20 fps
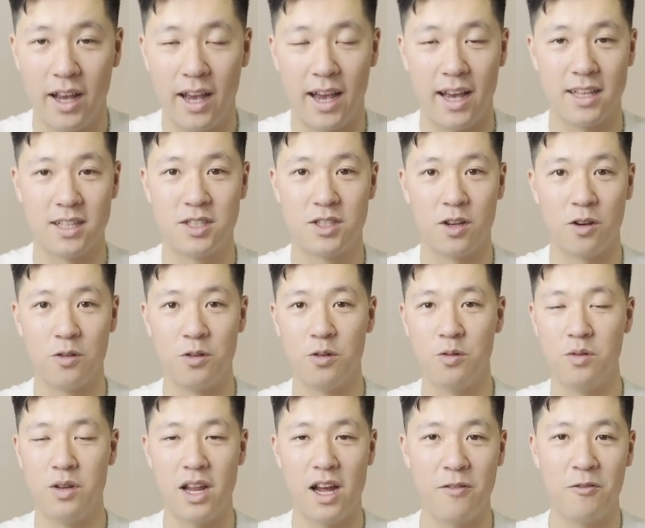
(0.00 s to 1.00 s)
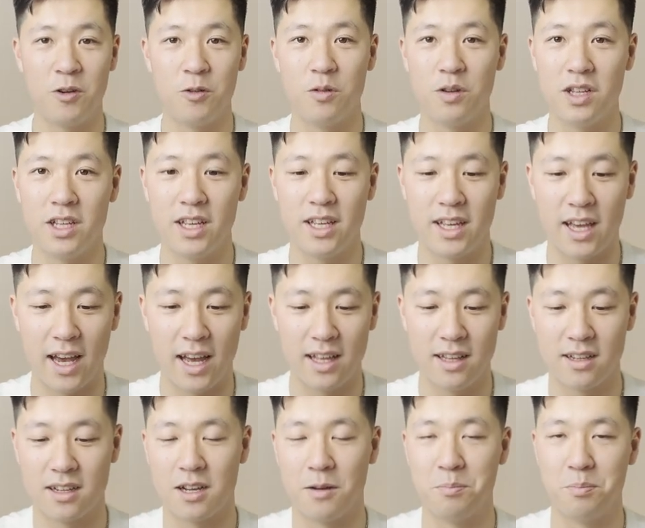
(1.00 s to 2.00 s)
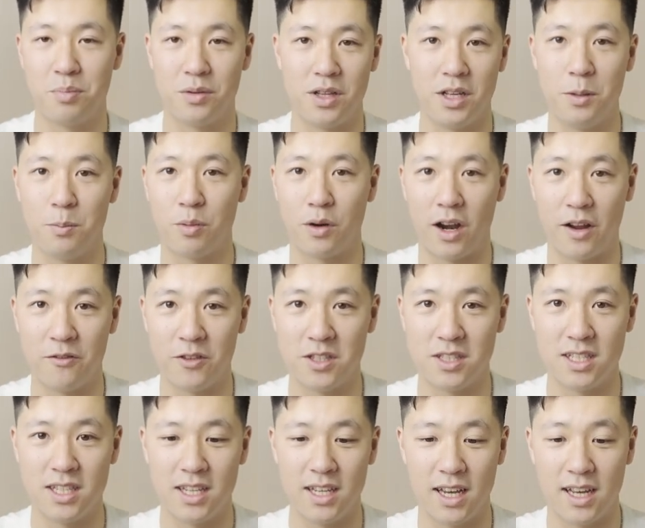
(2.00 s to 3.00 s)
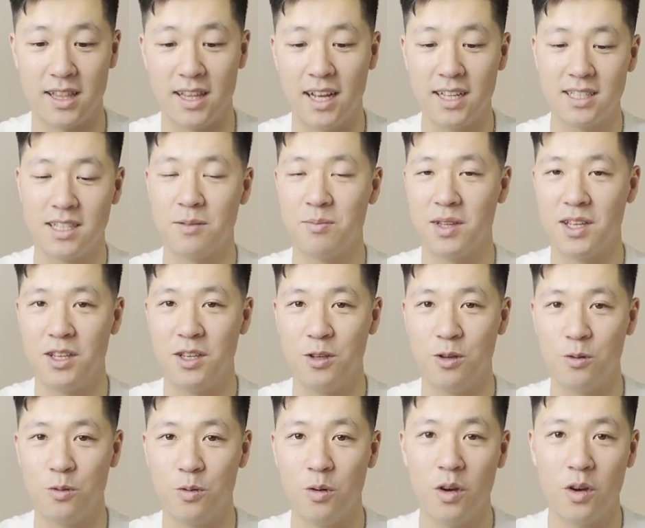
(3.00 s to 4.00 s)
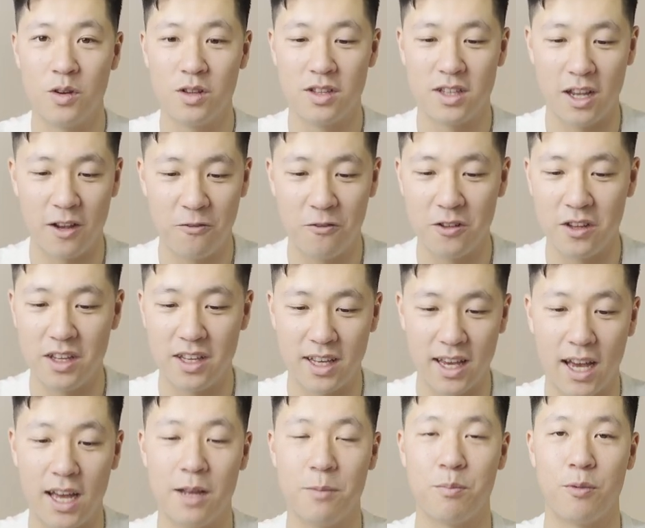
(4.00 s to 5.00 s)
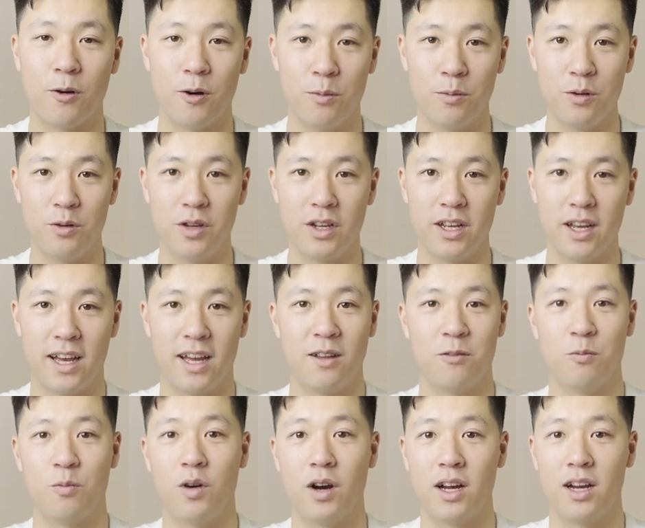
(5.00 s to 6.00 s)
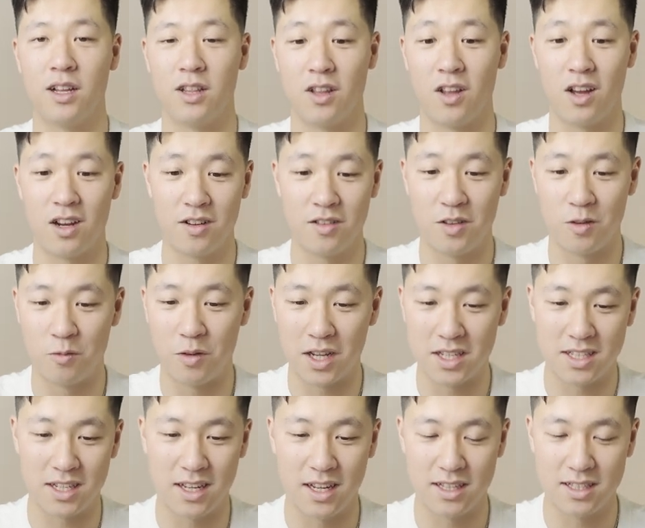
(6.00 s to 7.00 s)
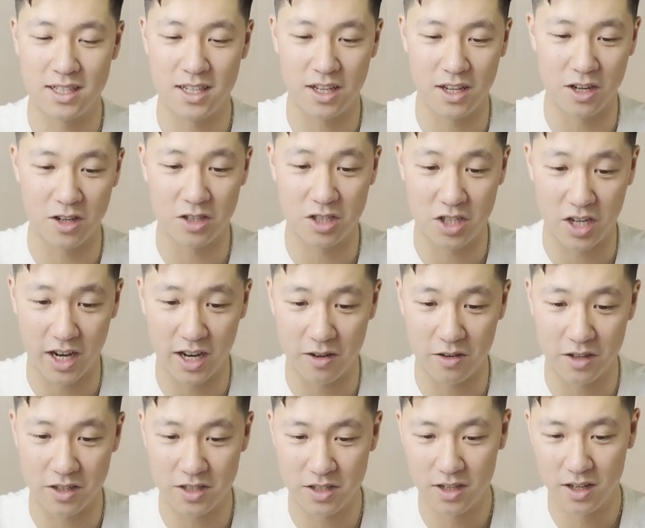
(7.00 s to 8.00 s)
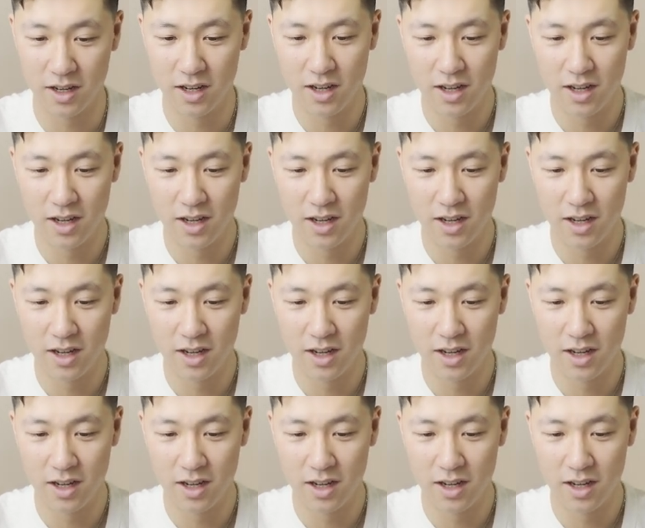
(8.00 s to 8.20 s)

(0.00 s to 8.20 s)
And so you'd never really get complete privacy, and that's something you definitely get in Port Moody and what a lot of the residents here cherish.